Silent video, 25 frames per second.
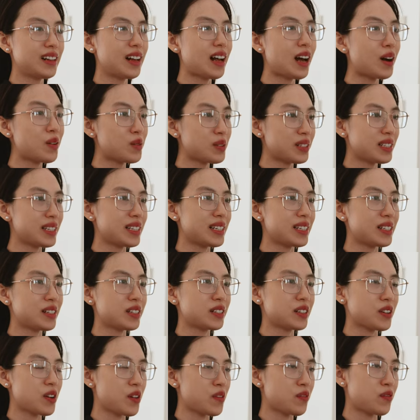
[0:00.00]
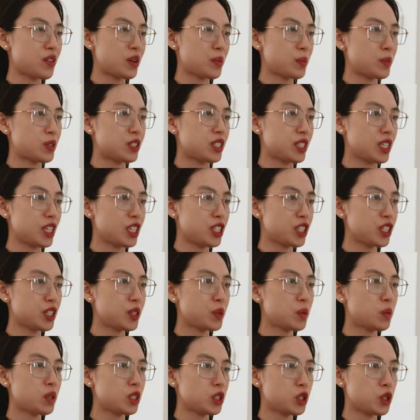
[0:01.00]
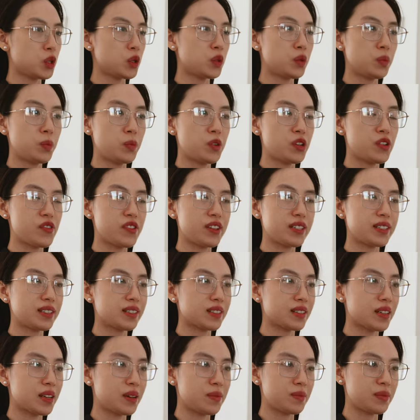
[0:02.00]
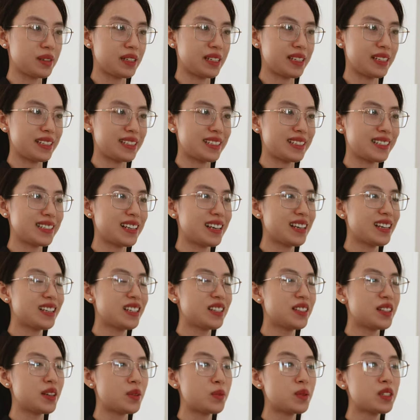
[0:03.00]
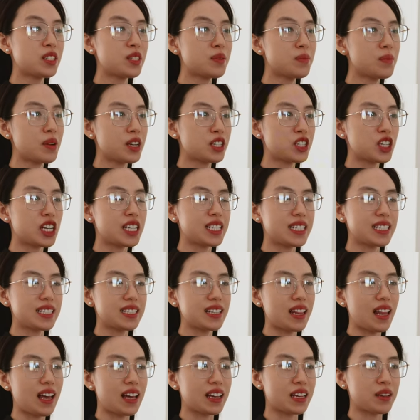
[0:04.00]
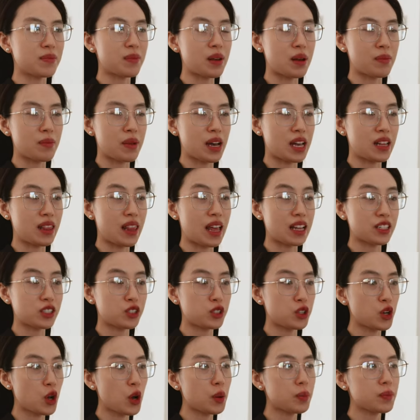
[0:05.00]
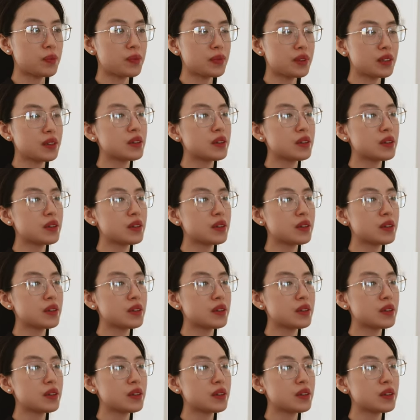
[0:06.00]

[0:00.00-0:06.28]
I was in a girlfriend position with two previous companies. There wasn't much I disliked about my last job.